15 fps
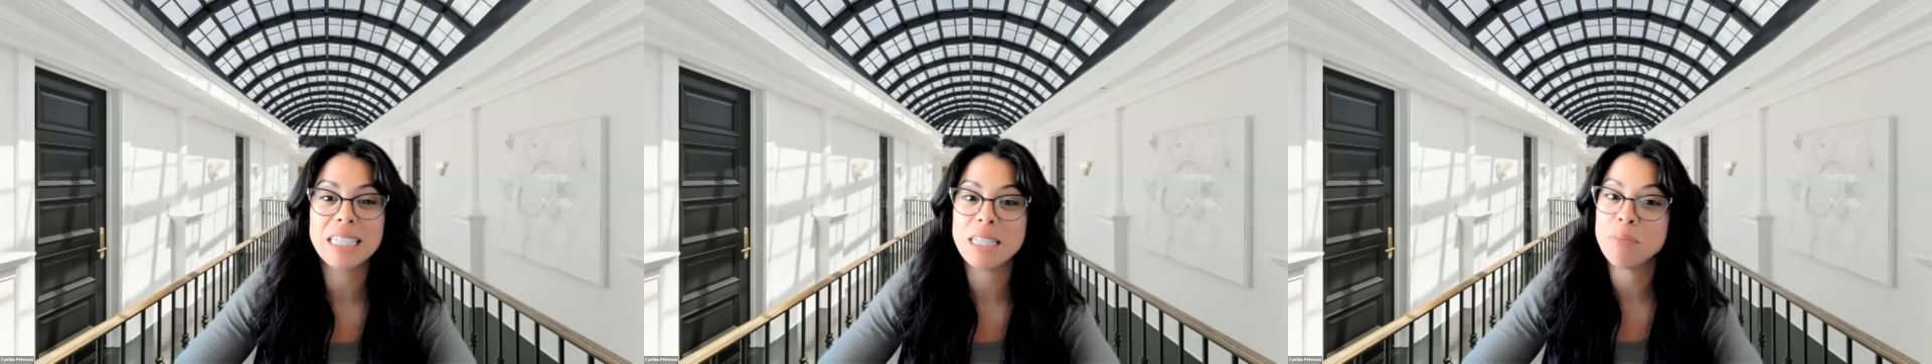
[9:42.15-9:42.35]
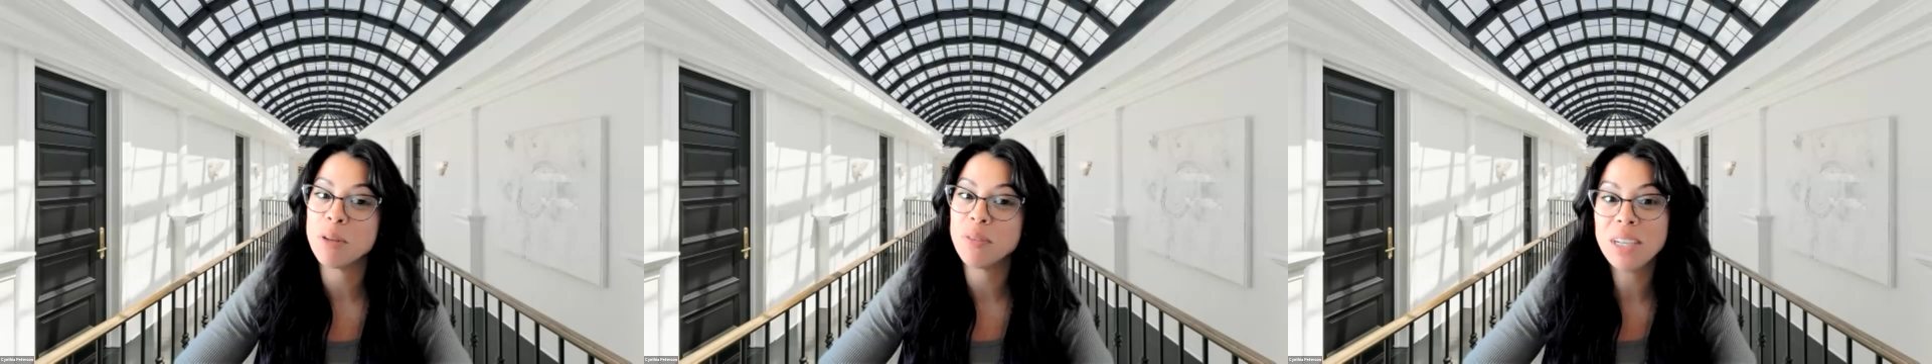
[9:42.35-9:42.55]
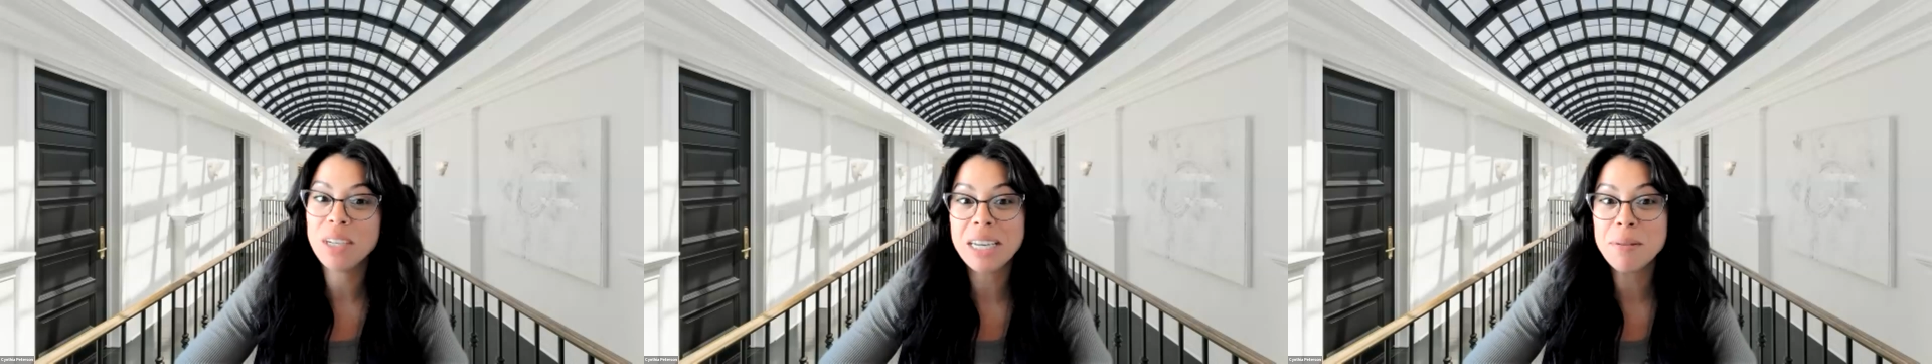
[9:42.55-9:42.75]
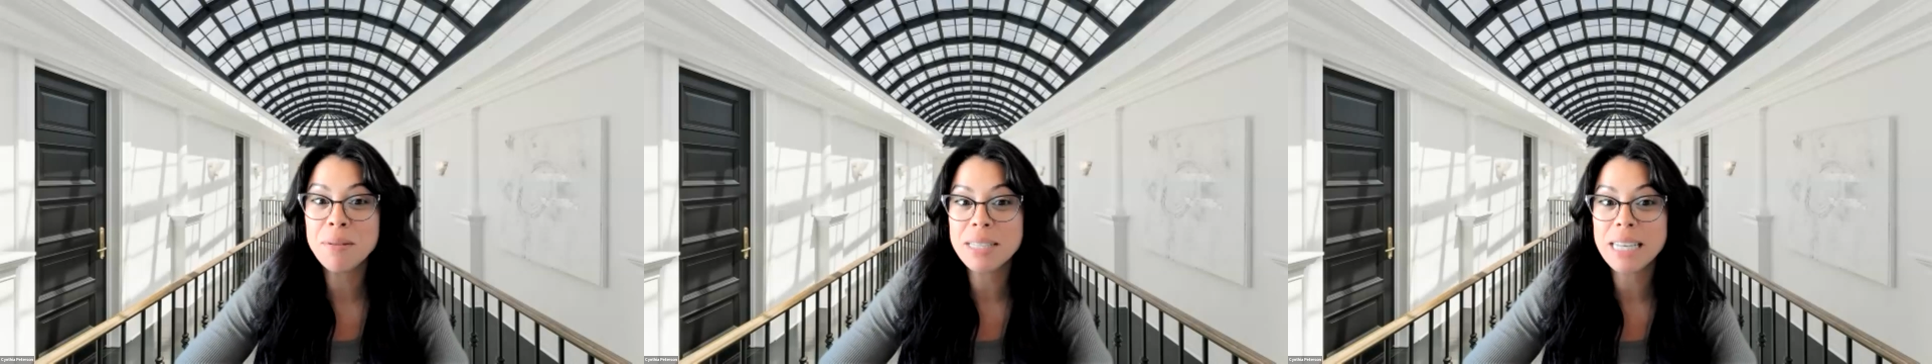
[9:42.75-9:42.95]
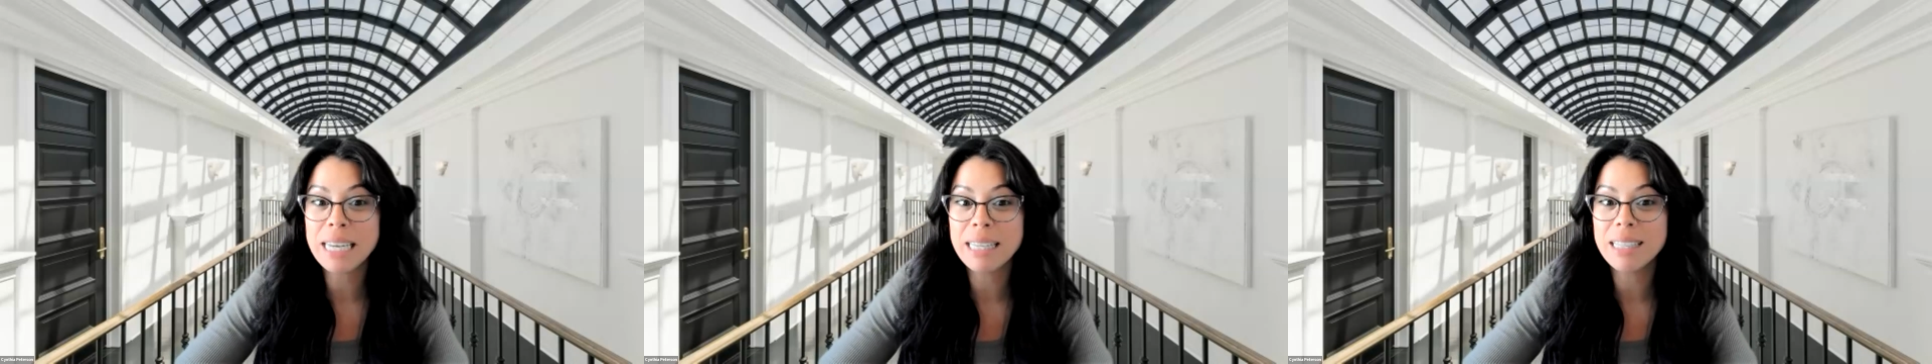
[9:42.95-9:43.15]
to see more
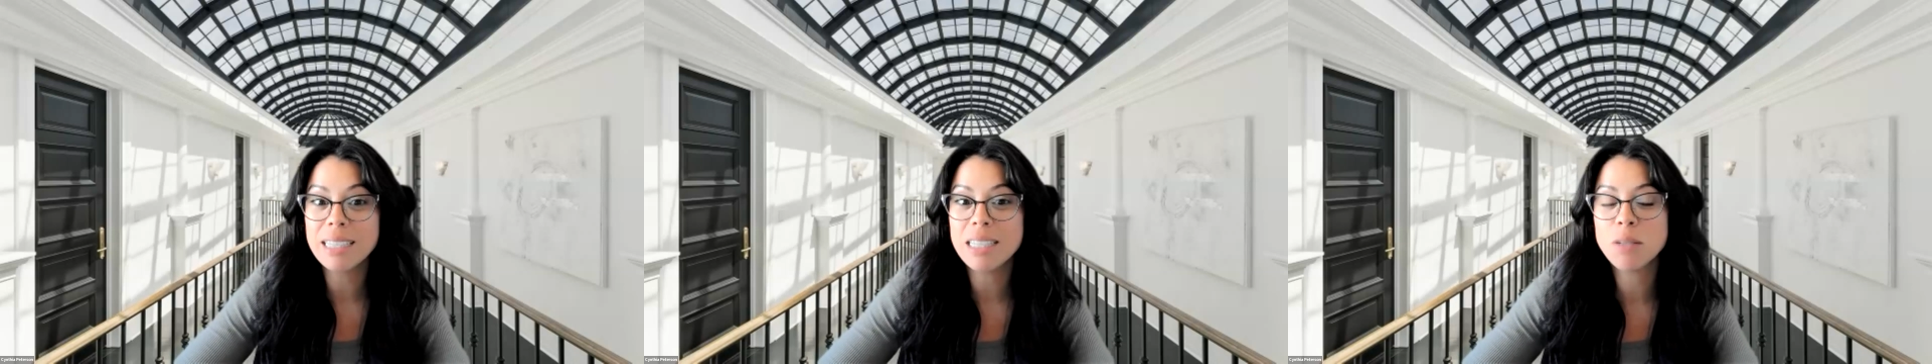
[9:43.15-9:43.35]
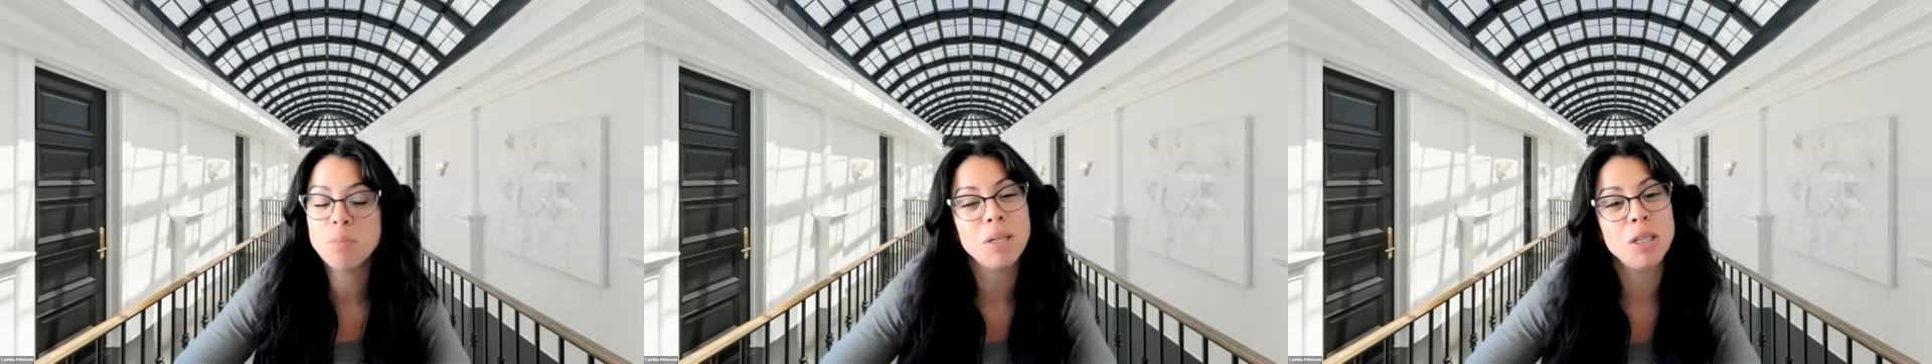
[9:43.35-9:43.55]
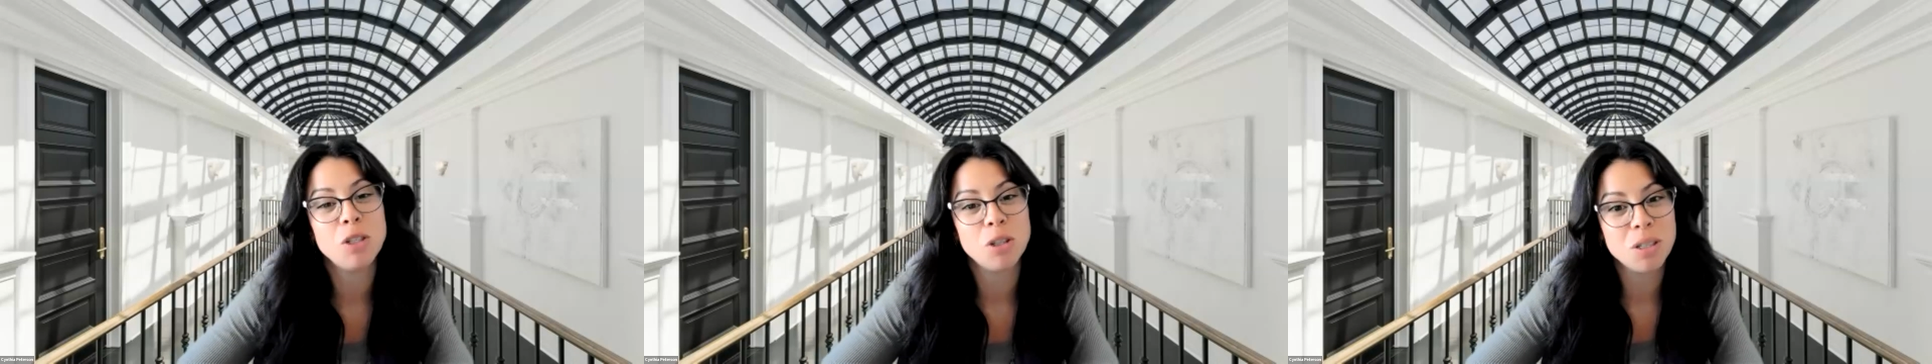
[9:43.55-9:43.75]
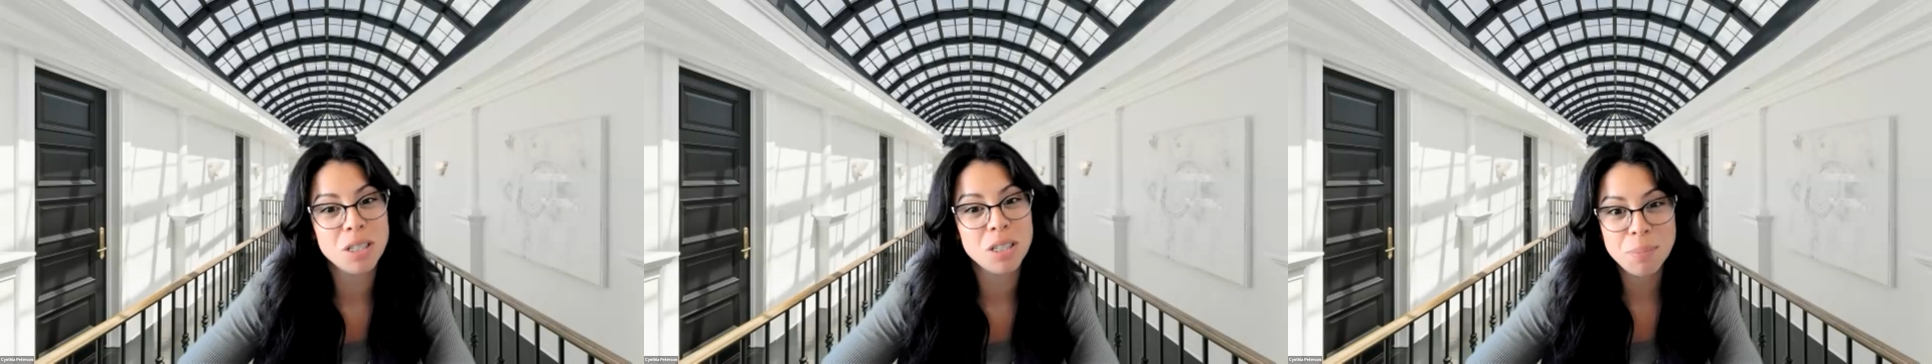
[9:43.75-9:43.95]
videos like this, be sure to